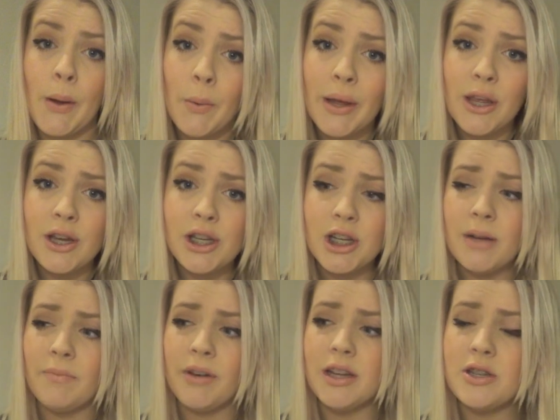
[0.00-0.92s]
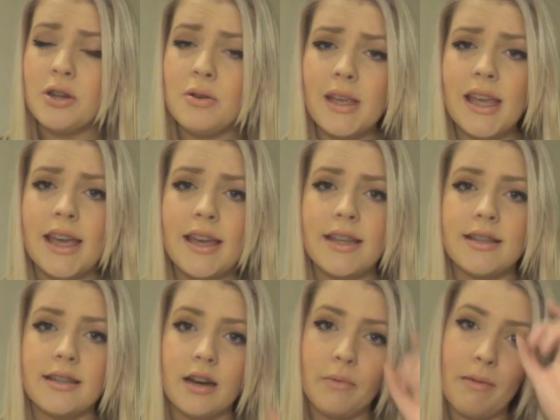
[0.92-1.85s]
I quit YouTube for like 2 years,
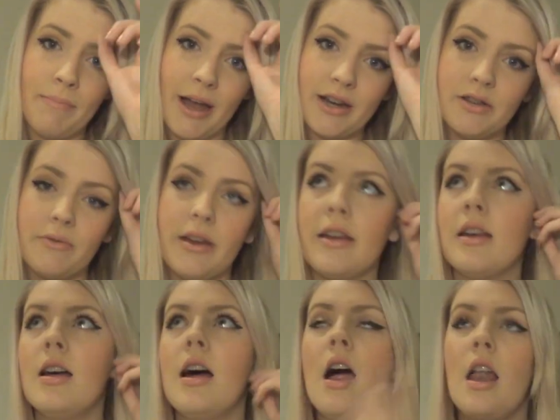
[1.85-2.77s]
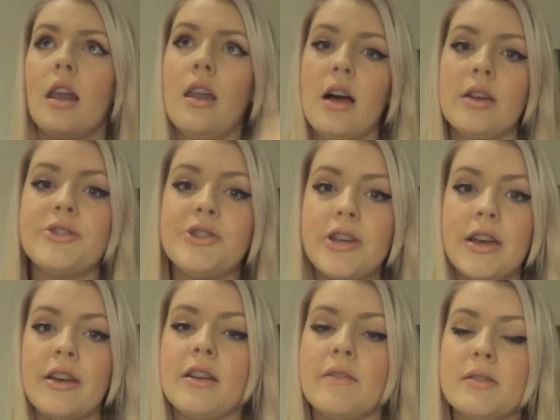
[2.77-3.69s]
and then I went back to it last
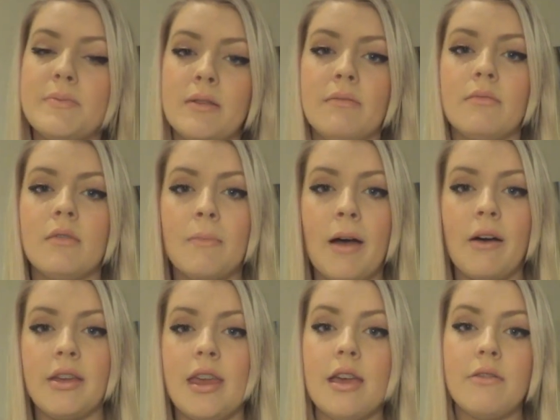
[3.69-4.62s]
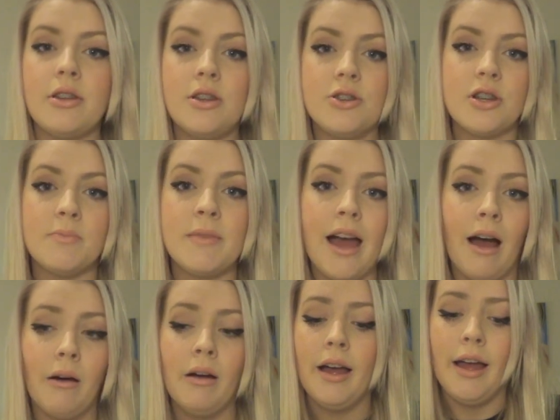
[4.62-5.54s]
year, and it's been about a year on YouTube
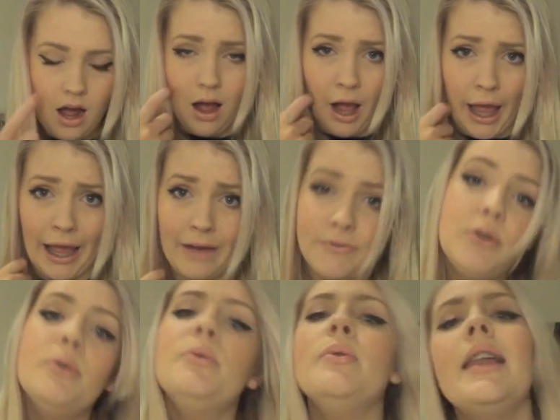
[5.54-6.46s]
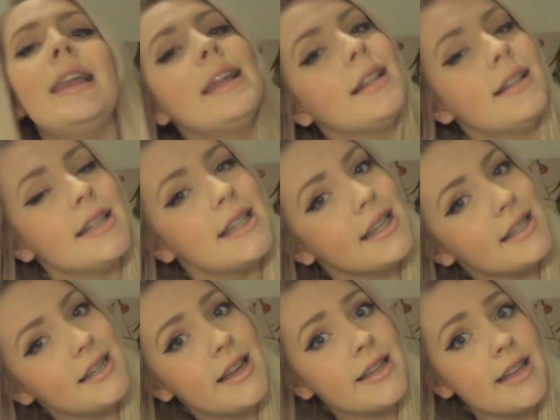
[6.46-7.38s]
now. I have 2 little
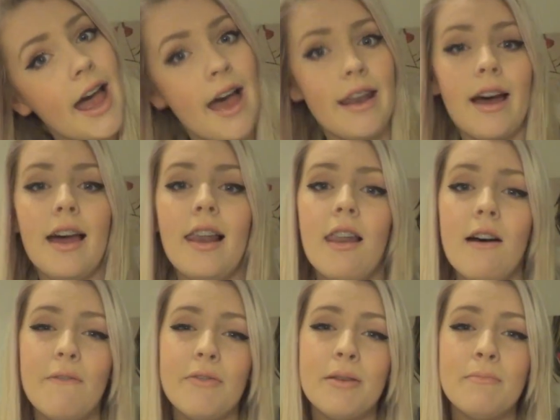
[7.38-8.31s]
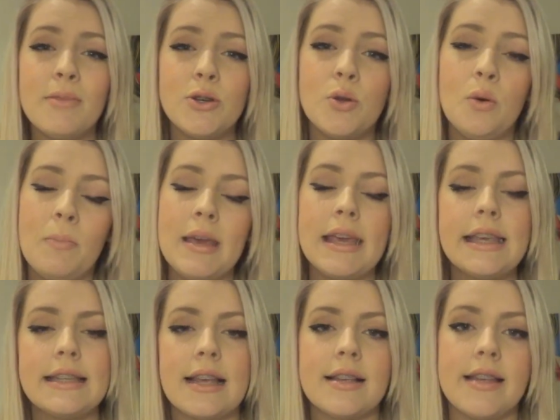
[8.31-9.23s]
sisters, and I love them to
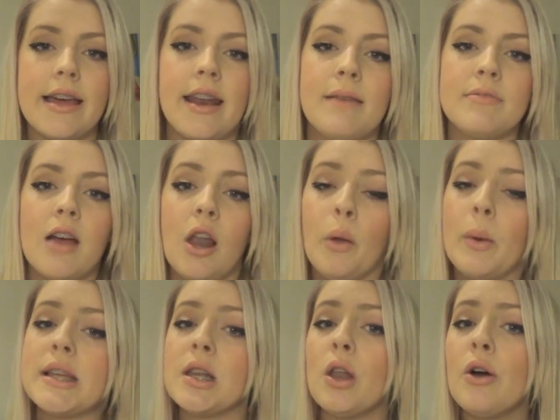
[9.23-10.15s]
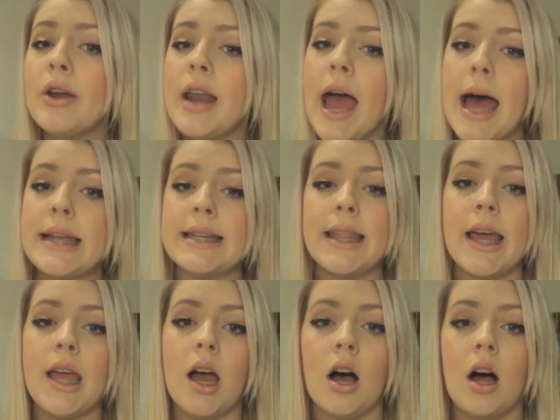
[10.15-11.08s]
pieces. Their names are Louise and Lauren, and
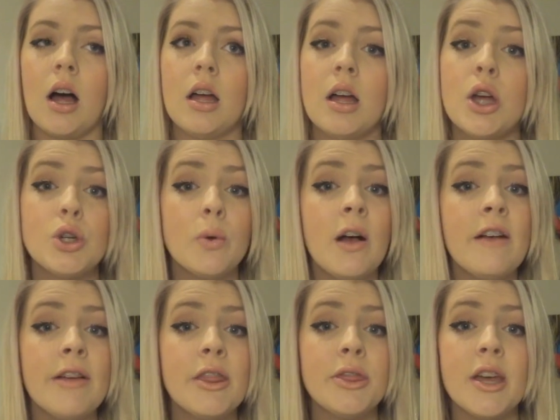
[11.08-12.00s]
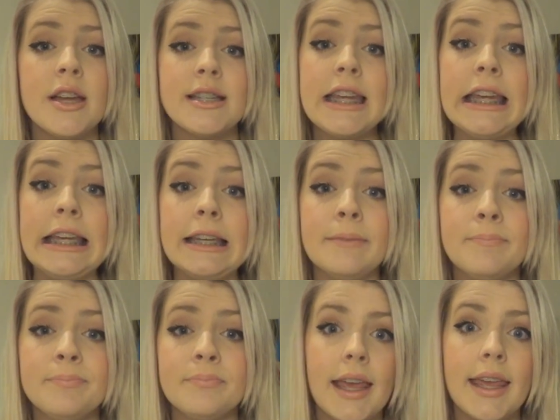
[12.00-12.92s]
they are 12 and 13.
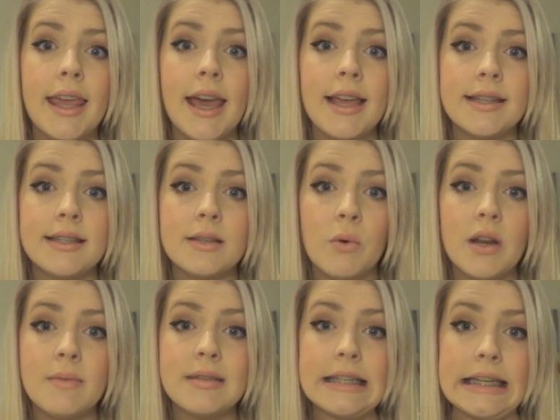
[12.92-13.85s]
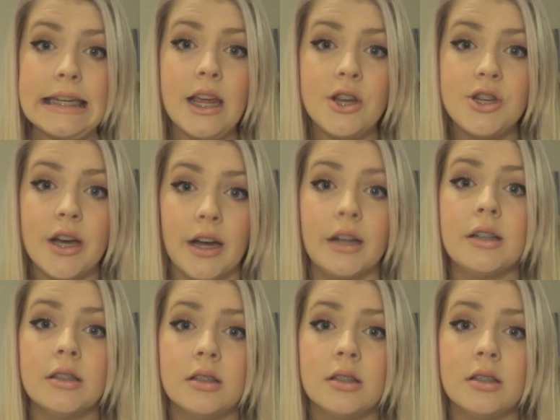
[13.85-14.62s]
Yes, one of them's a teenager.